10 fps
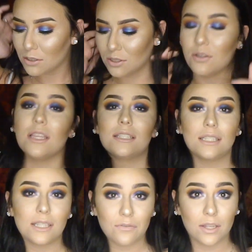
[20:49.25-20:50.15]
So this
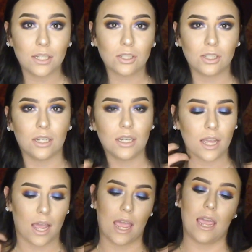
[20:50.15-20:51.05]
is the finished look
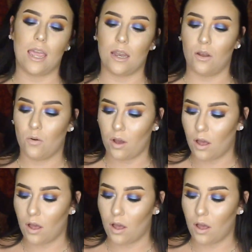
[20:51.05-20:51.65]
and